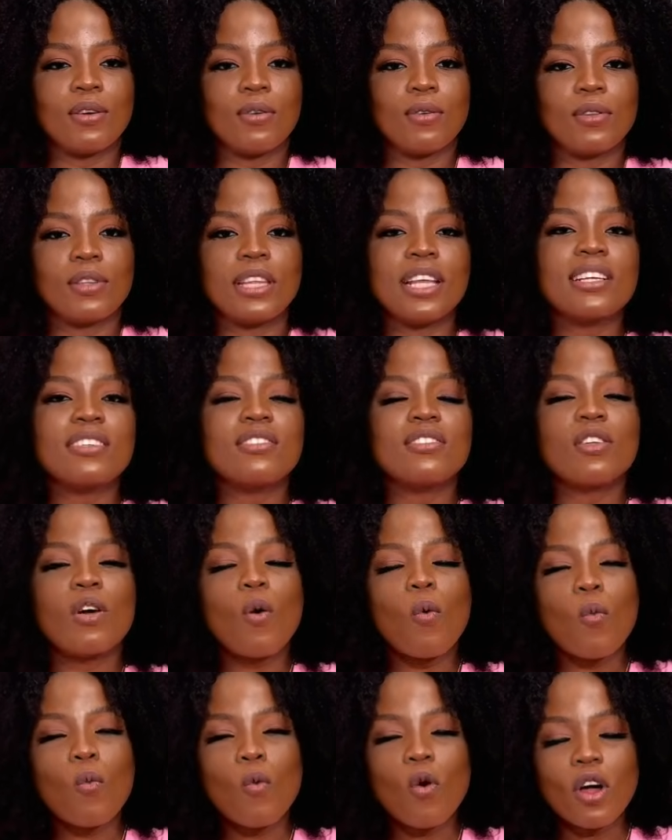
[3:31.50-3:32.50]
there's not
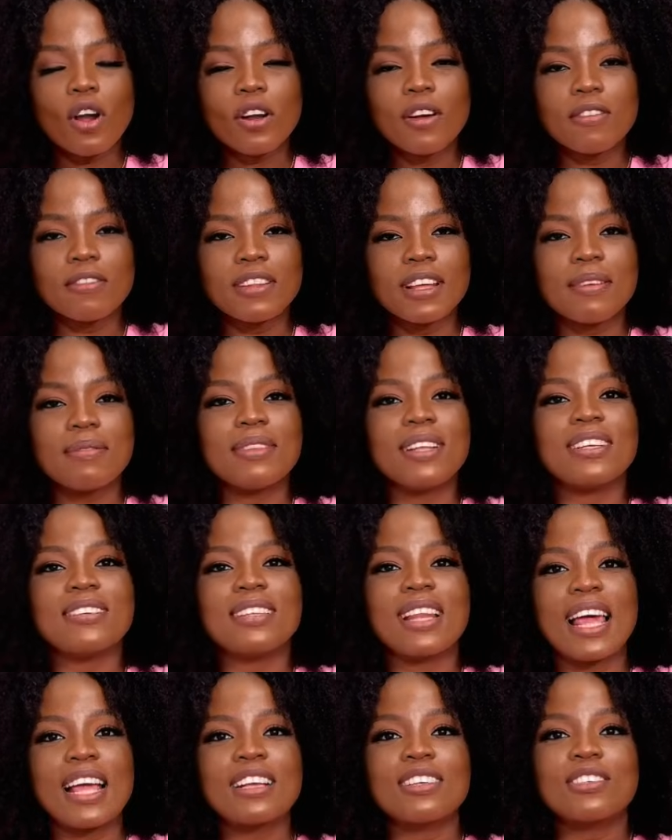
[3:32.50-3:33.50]
one of them. There's
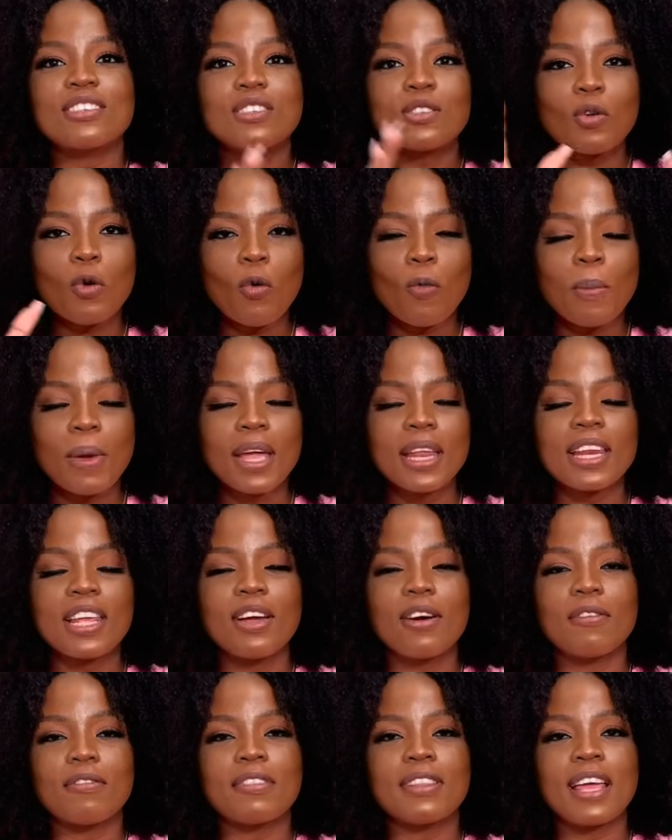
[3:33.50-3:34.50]
like so many
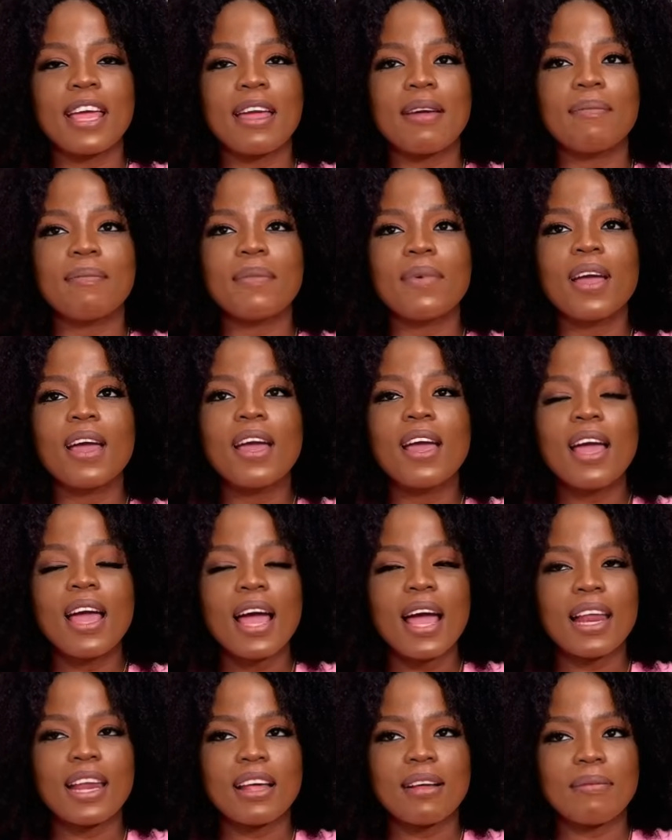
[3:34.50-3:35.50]
of them.
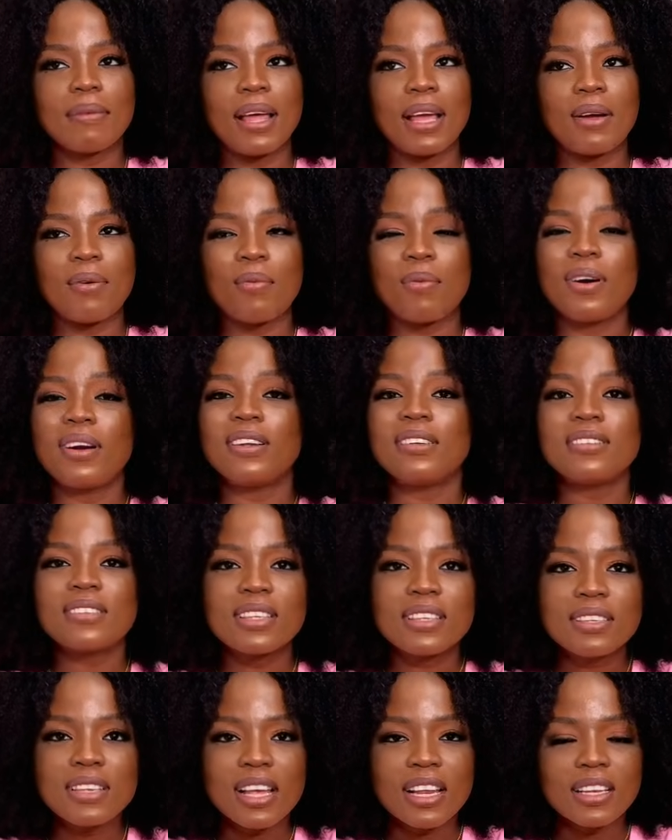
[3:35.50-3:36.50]
And I'm like, what is
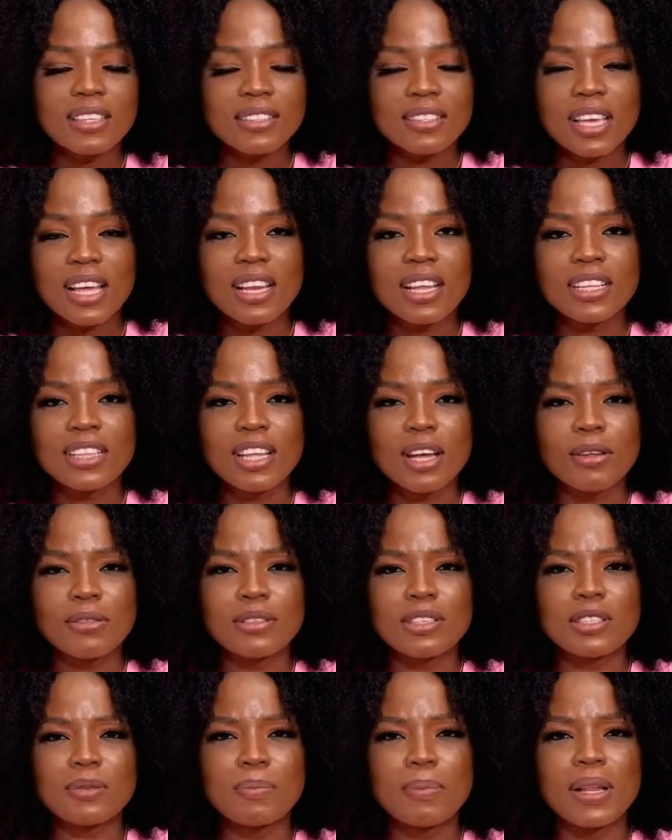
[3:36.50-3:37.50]
skeletal
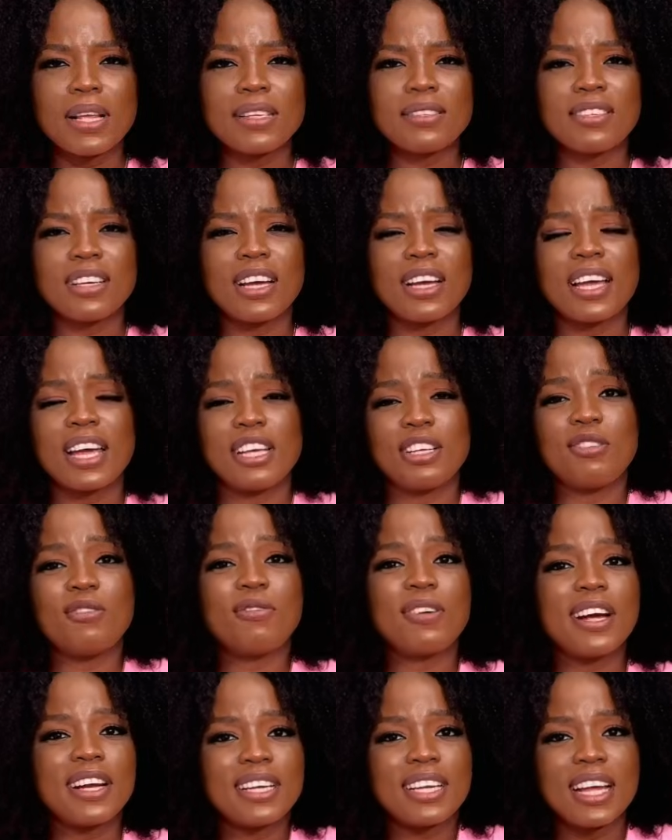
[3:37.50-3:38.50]
dysplasia? Can you
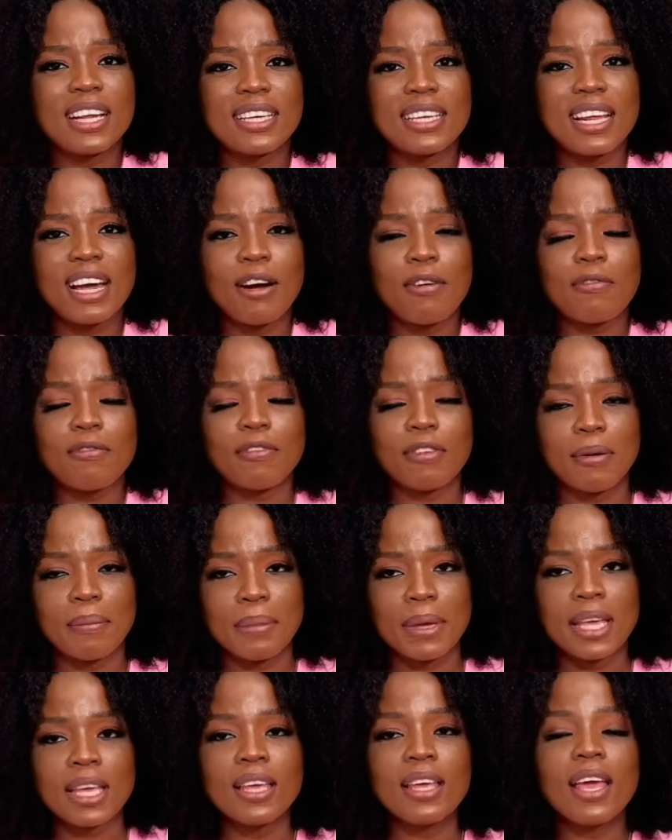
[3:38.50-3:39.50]
write that down for
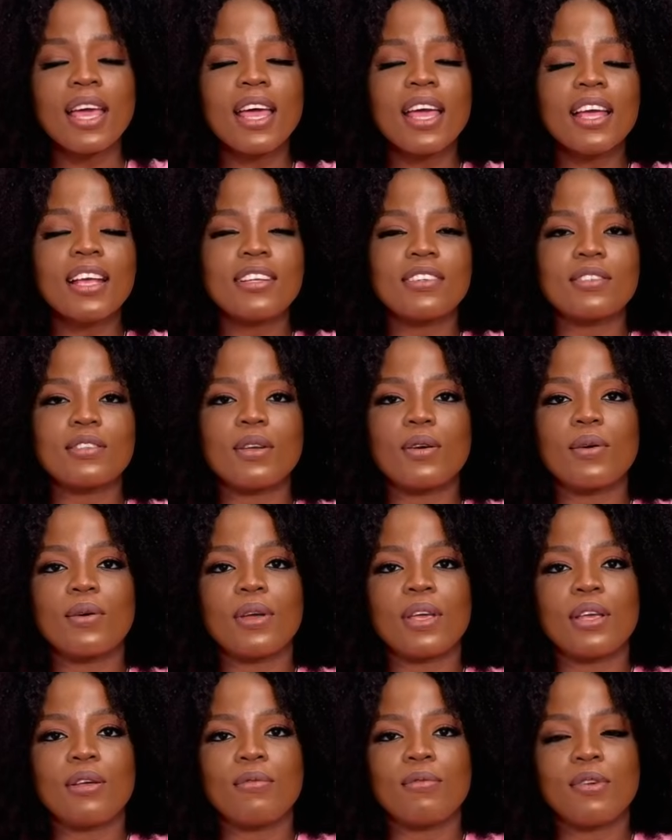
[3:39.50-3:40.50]
me? So
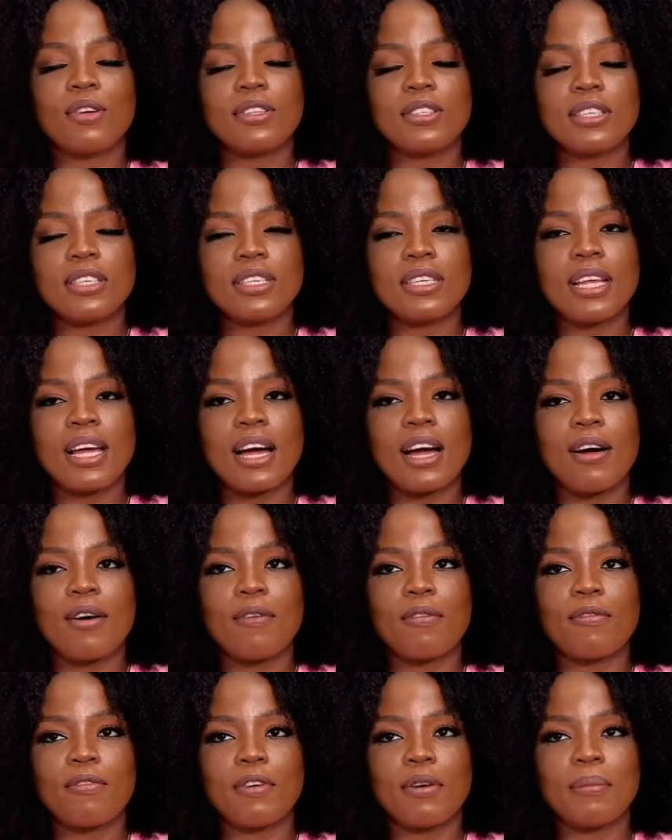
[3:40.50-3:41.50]
he wrote it down
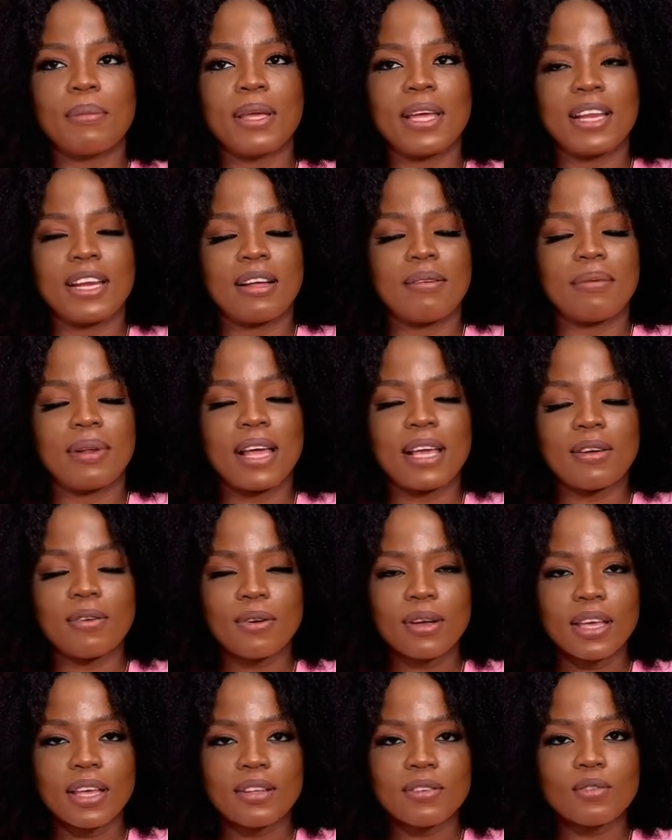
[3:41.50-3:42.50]
for me, and I'm like,
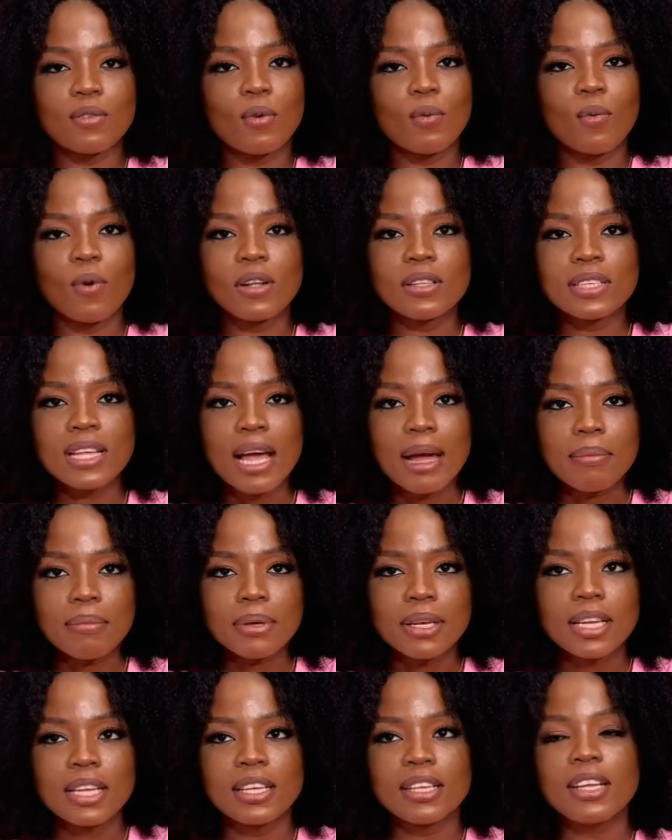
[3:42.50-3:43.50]
okay, so what's
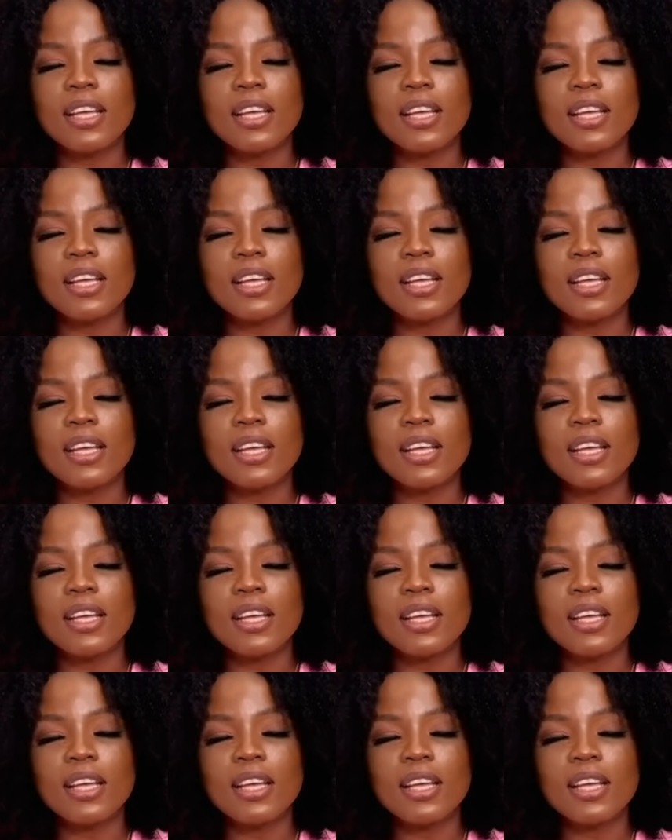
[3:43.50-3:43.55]
happening?